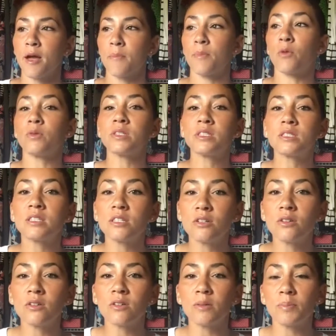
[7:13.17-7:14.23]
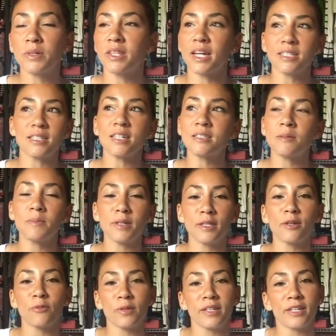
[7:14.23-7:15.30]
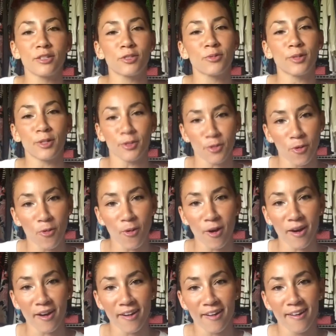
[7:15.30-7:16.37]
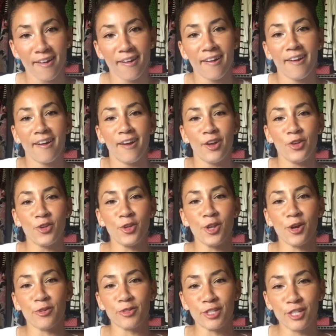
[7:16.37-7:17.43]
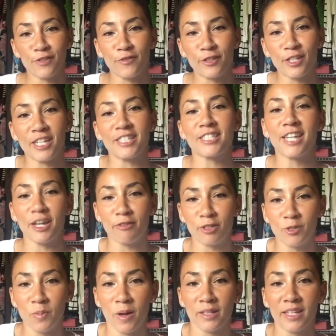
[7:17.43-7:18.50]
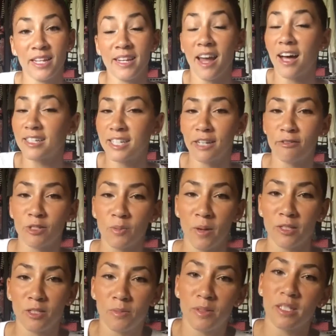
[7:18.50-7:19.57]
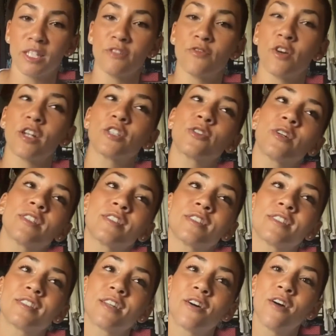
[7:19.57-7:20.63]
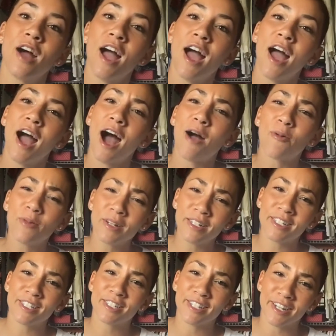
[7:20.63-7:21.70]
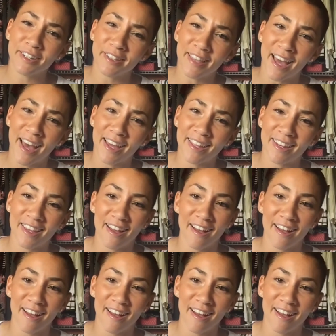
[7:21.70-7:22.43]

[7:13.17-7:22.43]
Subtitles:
But that doesn't mean that we get to ignore, you know, the different and not take responsibility for our choices. So I wanted to share that,